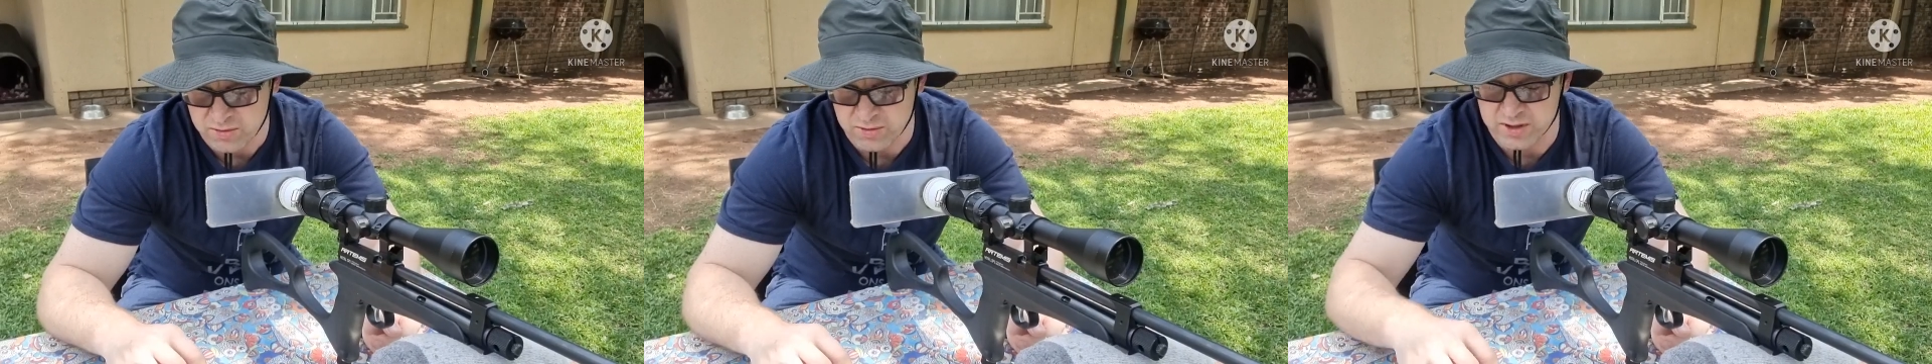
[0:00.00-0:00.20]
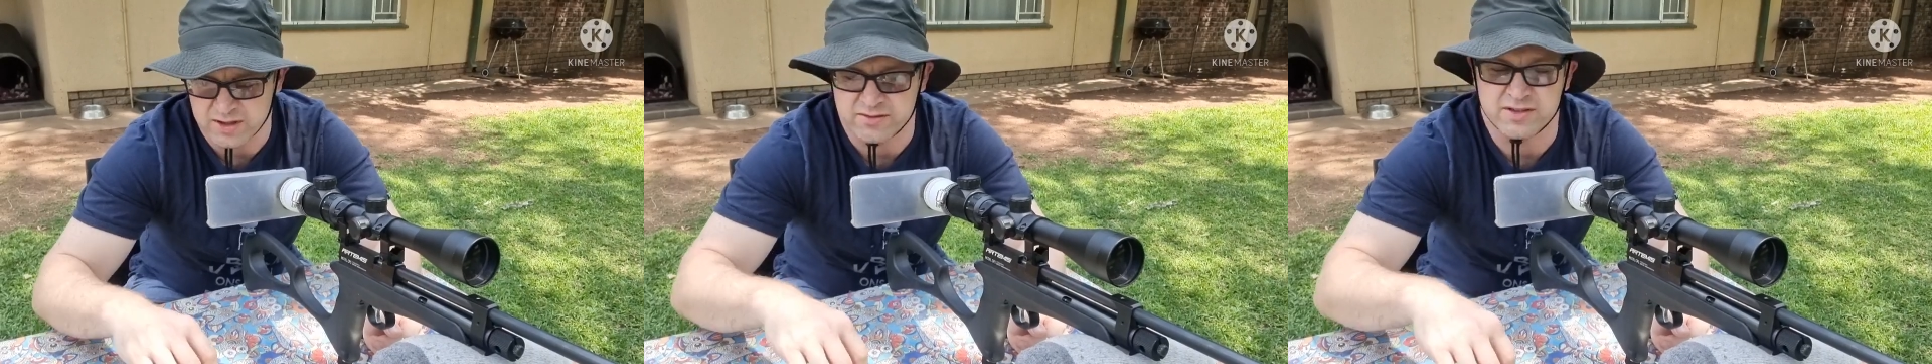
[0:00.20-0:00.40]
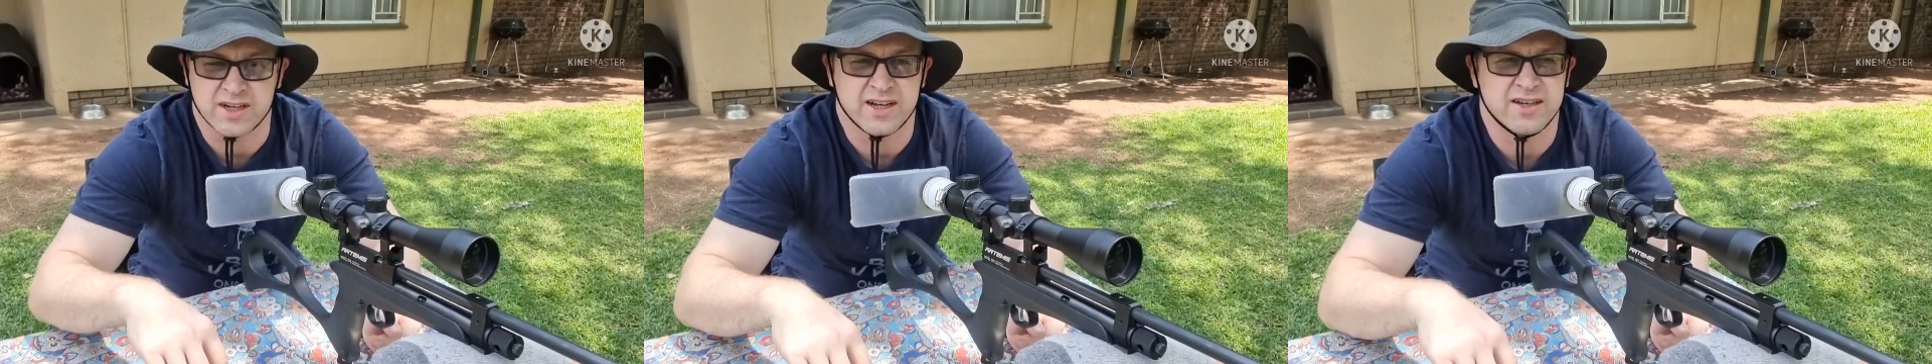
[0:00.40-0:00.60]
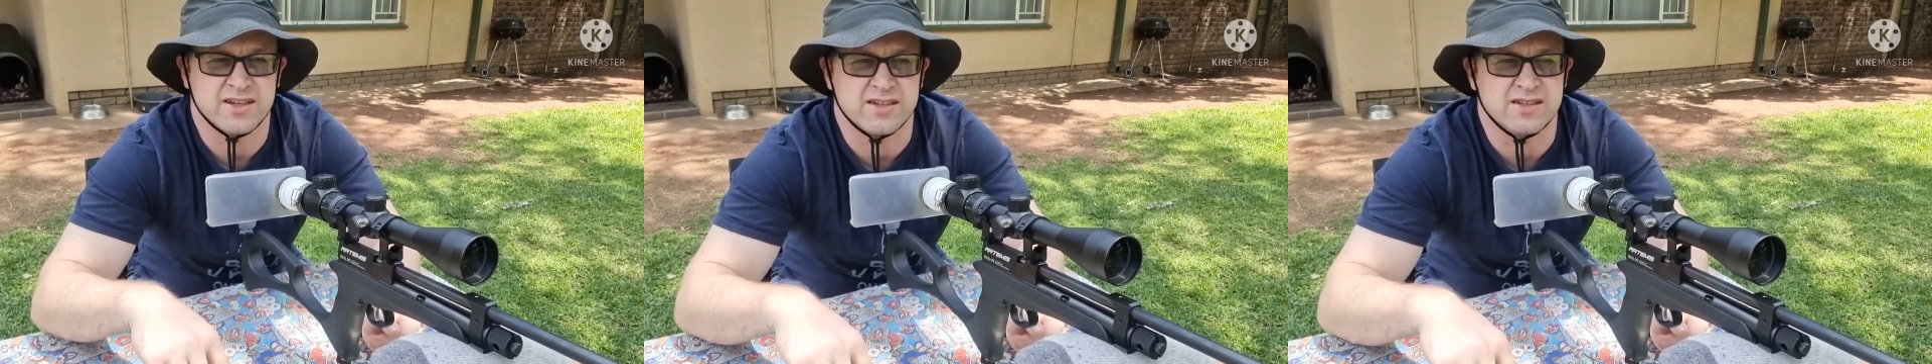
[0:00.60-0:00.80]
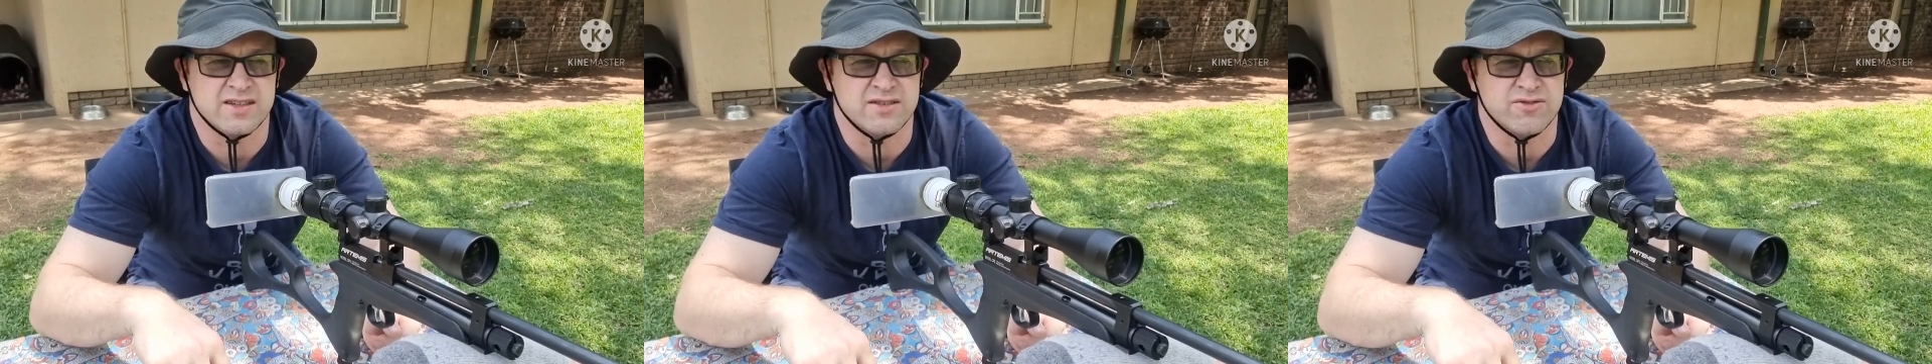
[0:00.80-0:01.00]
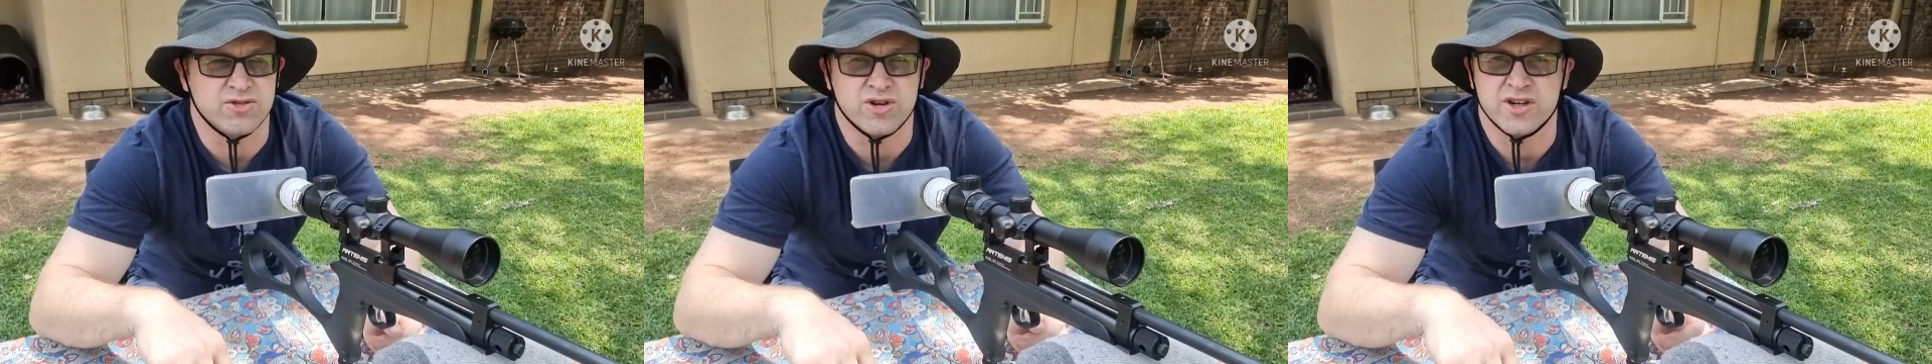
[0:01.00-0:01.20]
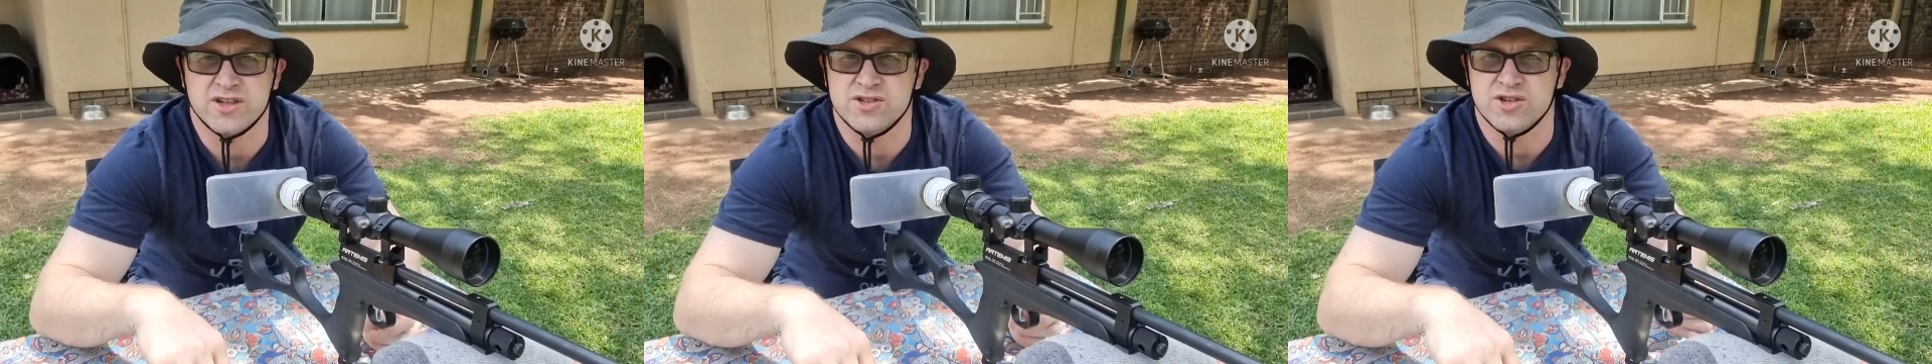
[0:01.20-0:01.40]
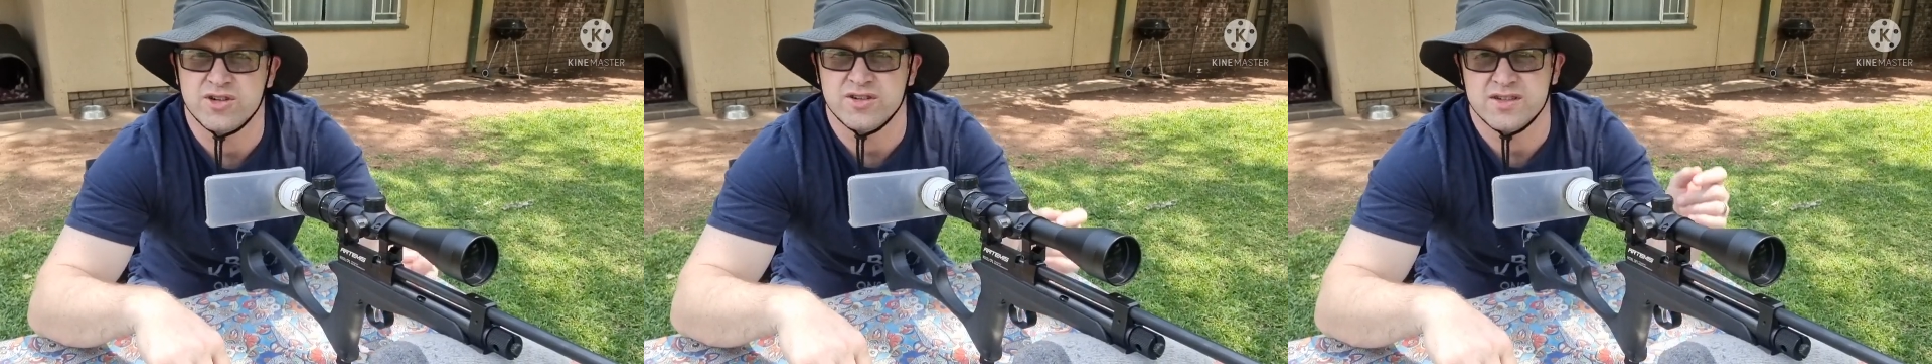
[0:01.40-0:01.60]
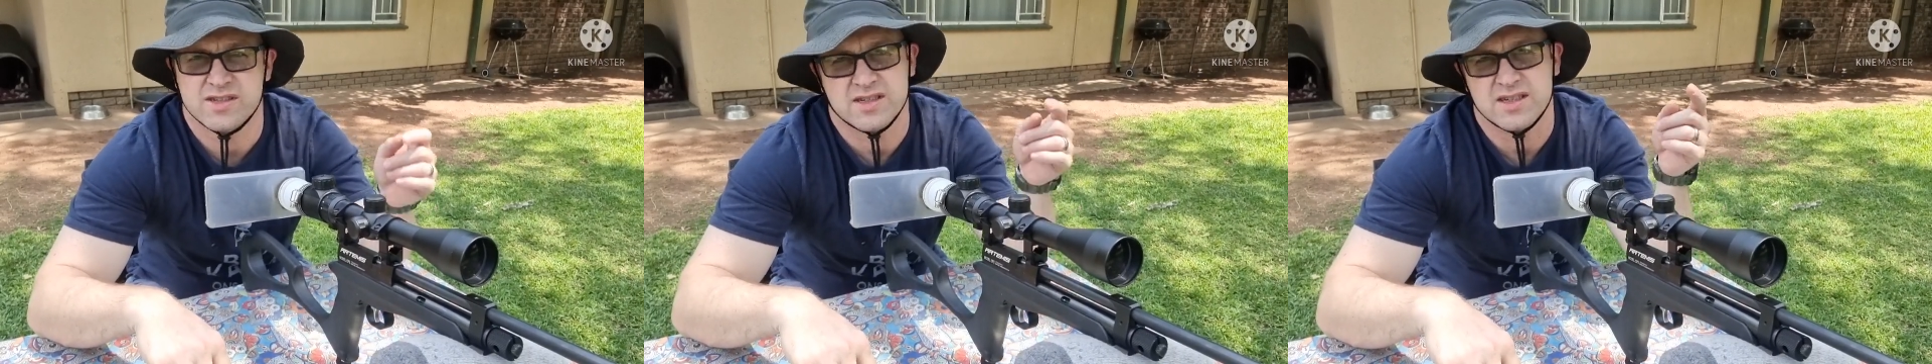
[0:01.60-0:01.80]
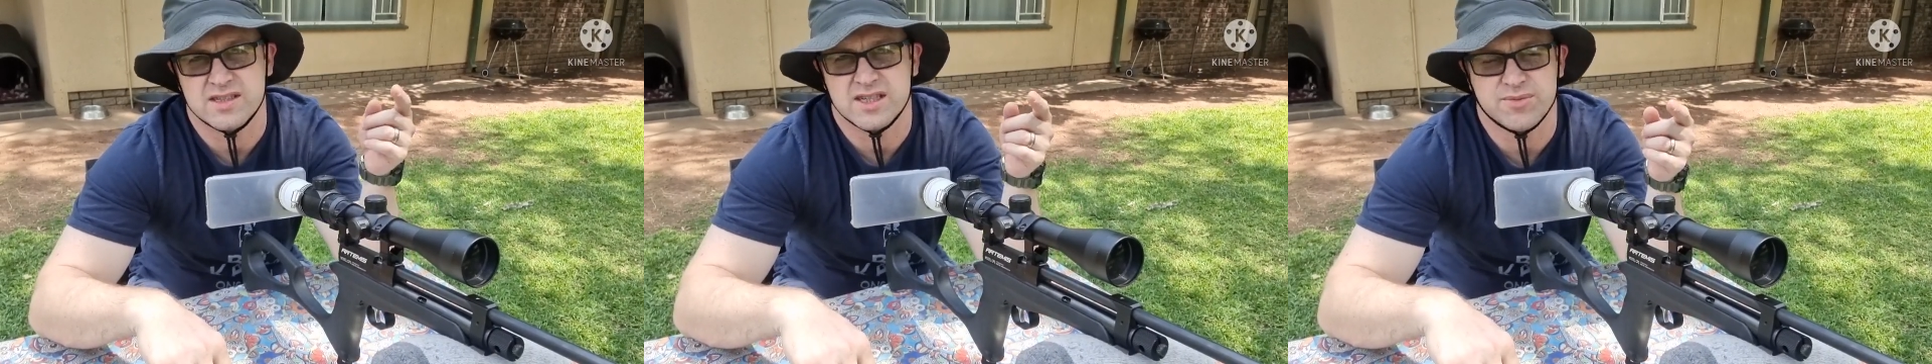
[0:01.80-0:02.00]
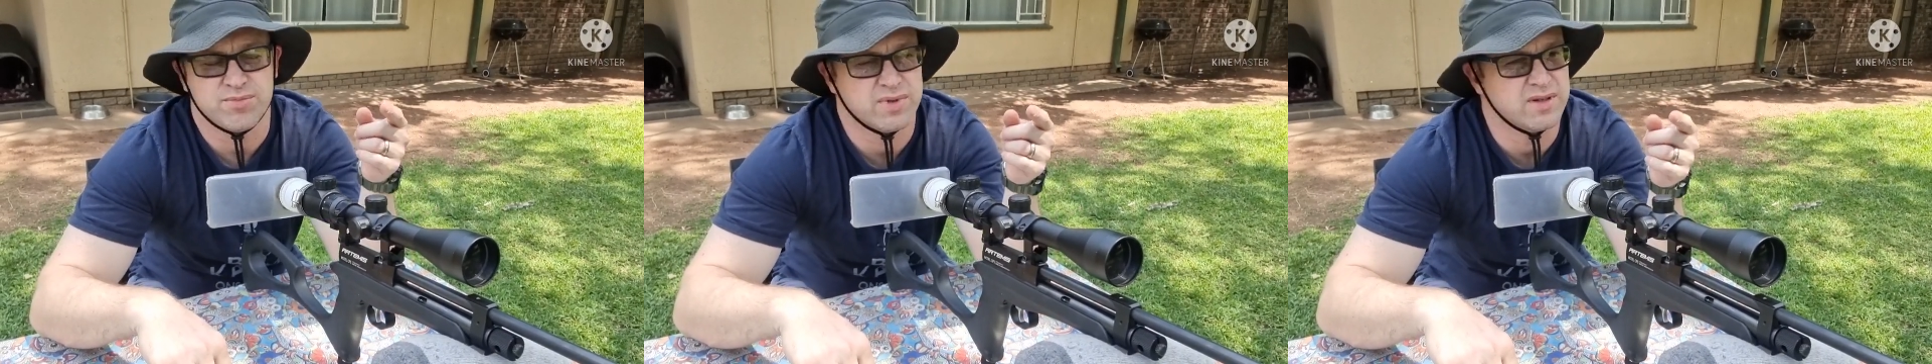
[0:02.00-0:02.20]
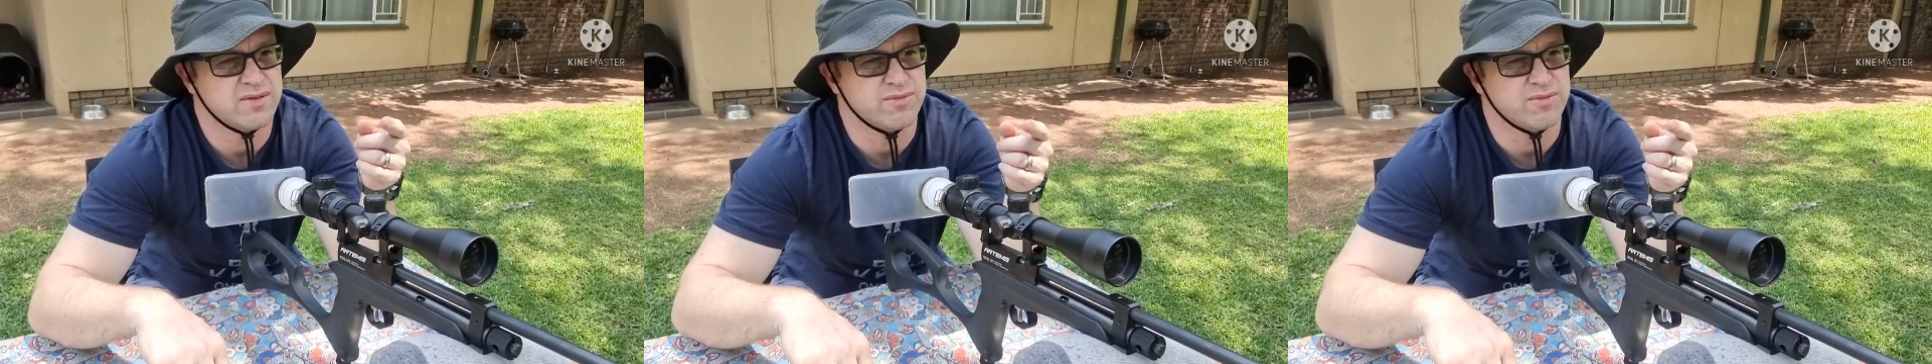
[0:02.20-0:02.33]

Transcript: what I've done is I've got a target set up.